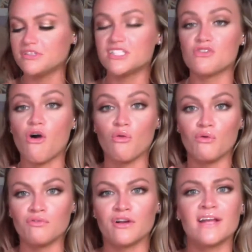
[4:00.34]
this all
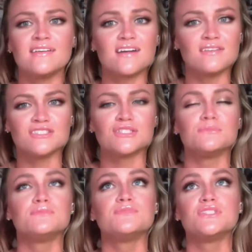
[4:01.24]
over, and it covers up
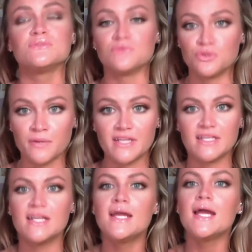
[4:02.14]

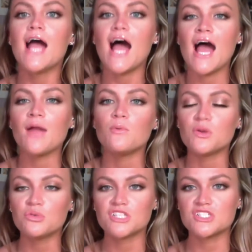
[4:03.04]
greatly. I
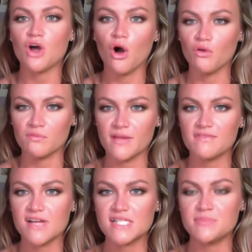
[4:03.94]
wouldn't put this all over my
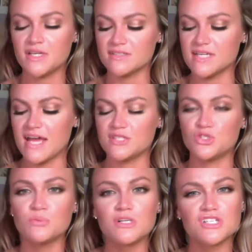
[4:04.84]
face because it has
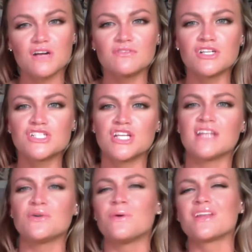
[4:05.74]
too much coverage and I
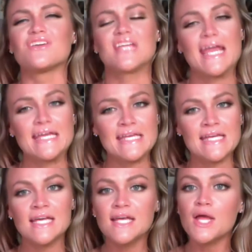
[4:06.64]
don't want to look
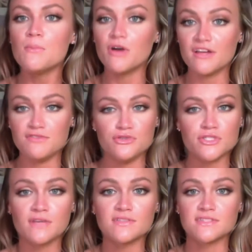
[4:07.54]
cakey, but if you
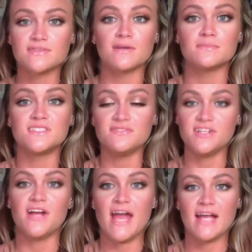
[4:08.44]
suffer from
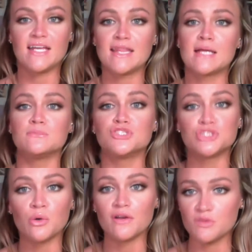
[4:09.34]
severe acne, then I'm
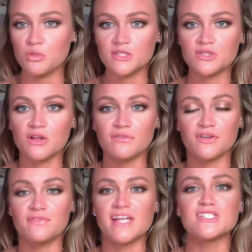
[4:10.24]
sure if you put this all over
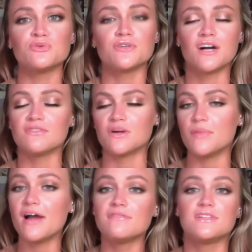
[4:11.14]
your face, it would cover up
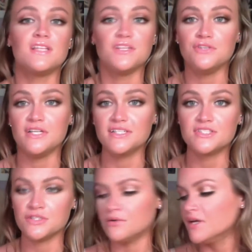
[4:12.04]
everything you need it
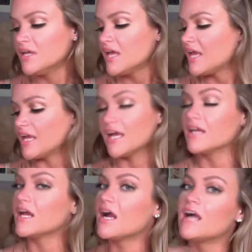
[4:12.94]
to.
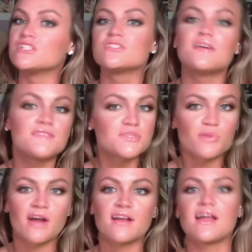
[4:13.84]
And I just love this
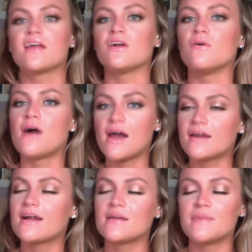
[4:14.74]
product. I can go on
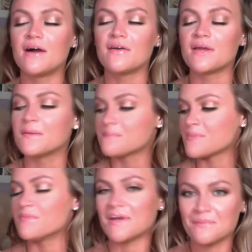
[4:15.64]
and on about it,
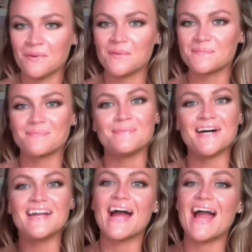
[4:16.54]
but I won't.
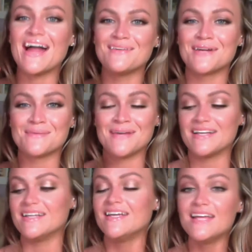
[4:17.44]
But I highly
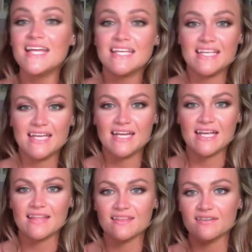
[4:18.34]
recommend
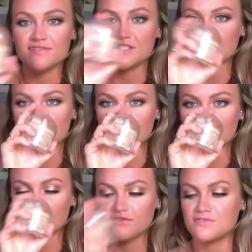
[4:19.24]
getting the
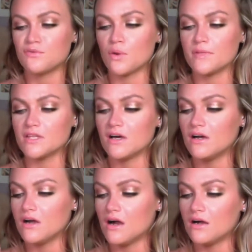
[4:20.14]
Physicians
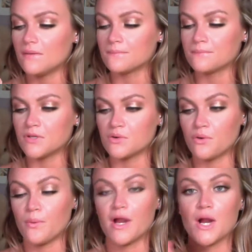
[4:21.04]
Formula
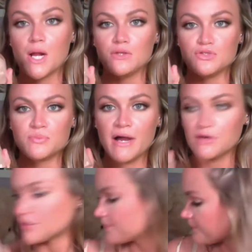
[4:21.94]
Mineral Wear Loose
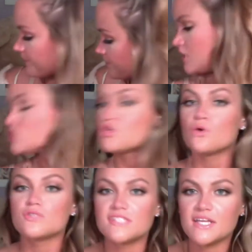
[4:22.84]
Powder.
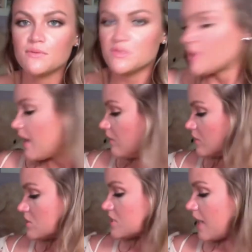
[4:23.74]
So sticking with
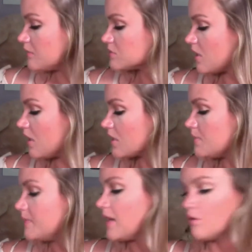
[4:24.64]
powders, I will talk
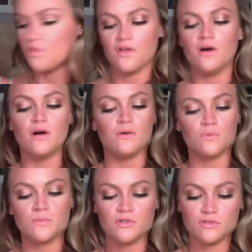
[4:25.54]
about the
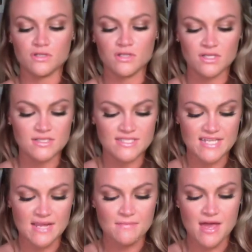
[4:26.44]
Rimmel London
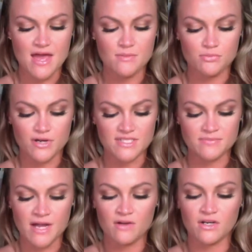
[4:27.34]
Stay Matte Press
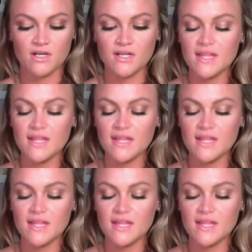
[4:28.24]
Powder.